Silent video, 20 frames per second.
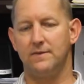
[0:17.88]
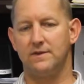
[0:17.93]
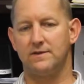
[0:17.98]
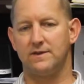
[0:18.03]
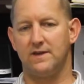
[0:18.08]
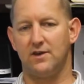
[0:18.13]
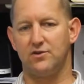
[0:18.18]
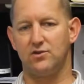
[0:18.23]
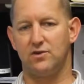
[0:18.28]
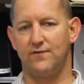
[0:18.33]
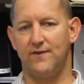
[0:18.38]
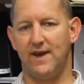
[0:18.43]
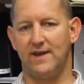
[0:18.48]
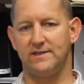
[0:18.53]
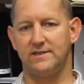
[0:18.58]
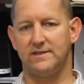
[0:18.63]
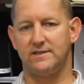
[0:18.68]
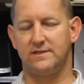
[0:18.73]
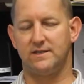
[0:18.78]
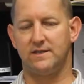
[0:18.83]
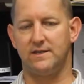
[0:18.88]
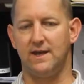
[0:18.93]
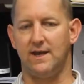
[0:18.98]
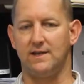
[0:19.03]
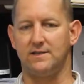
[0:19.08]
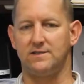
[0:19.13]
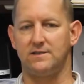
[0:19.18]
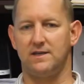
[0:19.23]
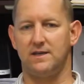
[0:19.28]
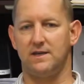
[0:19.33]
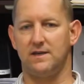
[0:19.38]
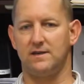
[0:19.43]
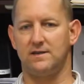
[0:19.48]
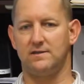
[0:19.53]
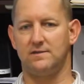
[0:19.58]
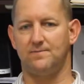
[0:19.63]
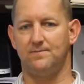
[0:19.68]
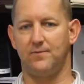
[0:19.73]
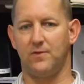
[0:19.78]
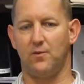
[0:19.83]
The schedule of assets and debts
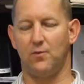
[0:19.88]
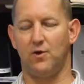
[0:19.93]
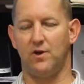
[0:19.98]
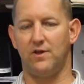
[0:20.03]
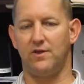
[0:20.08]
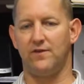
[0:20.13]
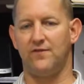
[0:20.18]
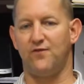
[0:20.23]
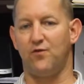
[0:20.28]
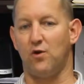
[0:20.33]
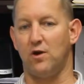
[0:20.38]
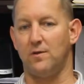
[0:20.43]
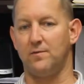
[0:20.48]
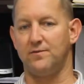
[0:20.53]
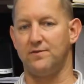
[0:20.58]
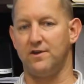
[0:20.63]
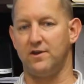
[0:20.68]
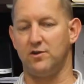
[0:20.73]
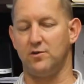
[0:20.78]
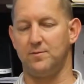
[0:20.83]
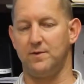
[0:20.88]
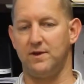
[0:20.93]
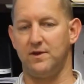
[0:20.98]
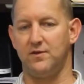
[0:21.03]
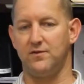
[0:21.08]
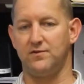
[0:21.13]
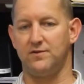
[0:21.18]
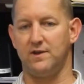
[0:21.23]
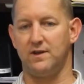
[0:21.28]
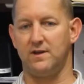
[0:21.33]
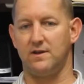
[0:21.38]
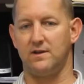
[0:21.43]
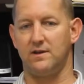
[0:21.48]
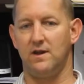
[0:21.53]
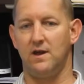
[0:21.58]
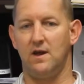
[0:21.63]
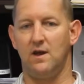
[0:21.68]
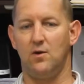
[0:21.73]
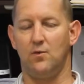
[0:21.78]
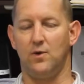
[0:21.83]
is one of the forms that you'll be
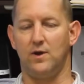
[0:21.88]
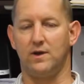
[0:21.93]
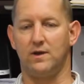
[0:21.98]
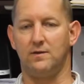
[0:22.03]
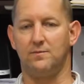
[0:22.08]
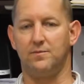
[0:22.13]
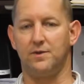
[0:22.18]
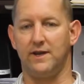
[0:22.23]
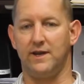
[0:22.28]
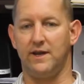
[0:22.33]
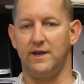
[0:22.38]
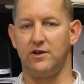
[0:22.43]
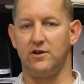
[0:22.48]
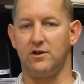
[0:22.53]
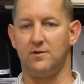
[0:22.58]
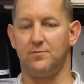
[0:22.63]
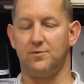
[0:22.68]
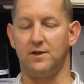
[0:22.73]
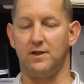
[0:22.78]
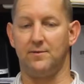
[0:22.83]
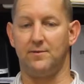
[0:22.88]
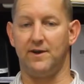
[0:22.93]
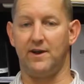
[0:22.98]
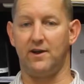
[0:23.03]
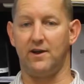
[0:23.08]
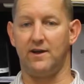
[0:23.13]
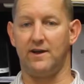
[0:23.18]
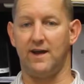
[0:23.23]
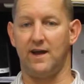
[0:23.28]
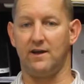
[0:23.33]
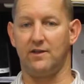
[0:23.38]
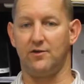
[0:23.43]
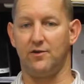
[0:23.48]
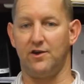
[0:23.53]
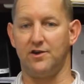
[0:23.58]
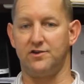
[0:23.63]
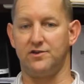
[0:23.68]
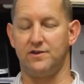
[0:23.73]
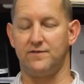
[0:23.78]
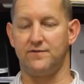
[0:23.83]
using when completing your preliminary
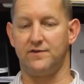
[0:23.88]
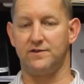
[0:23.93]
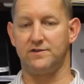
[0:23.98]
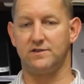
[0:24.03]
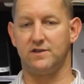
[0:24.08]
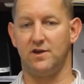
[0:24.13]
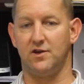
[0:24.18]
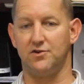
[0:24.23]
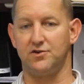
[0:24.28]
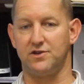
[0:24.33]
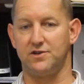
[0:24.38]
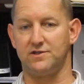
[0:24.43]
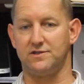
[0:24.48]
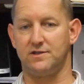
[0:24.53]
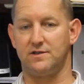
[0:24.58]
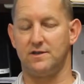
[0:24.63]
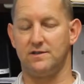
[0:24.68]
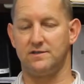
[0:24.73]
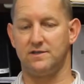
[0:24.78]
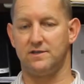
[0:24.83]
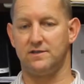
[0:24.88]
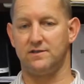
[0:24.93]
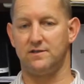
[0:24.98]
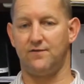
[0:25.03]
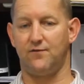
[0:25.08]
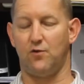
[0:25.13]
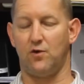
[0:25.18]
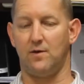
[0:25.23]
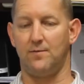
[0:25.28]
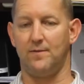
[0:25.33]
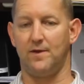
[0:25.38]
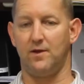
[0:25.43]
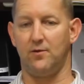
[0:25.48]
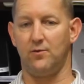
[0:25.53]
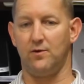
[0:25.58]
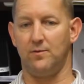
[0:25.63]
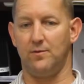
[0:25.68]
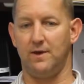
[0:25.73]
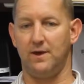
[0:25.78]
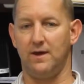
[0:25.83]
declaration of disclosures. This is the form
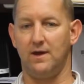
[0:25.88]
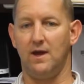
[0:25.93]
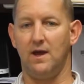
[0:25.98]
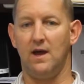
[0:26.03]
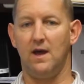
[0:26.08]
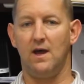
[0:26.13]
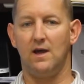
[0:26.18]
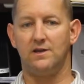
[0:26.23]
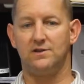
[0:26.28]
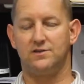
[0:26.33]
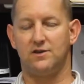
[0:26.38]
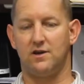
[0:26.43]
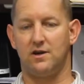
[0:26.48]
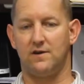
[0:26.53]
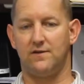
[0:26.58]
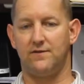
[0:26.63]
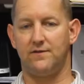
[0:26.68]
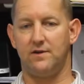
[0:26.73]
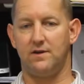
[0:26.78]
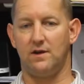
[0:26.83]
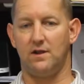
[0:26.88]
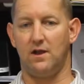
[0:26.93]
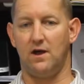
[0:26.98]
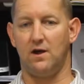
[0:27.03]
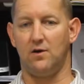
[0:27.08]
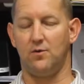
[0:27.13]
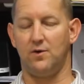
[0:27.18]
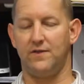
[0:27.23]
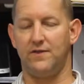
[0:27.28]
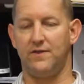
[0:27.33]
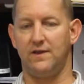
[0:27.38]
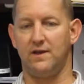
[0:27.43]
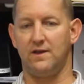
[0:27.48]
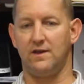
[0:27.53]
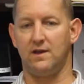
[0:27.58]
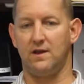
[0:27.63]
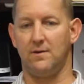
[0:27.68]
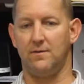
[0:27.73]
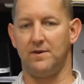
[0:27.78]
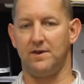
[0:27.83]
that will be served along with the
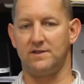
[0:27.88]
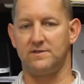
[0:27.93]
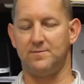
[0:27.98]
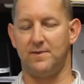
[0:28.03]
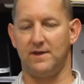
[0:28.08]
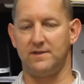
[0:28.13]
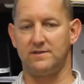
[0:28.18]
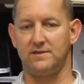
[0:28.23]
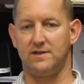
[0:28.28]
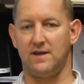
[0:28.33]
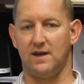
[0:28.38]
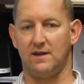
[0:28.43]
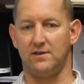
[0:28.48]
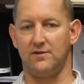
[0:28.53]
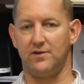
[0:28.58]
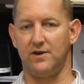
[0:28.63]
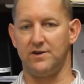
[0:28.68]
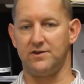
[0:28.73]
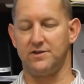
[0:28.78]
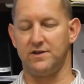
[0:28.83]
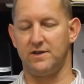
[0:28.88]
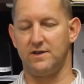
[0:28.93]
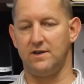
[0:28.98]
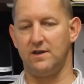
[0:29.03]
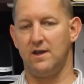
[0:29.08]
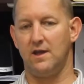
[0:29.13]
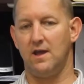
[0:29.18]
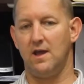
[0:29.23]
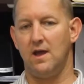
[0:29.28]
income and expense declaration.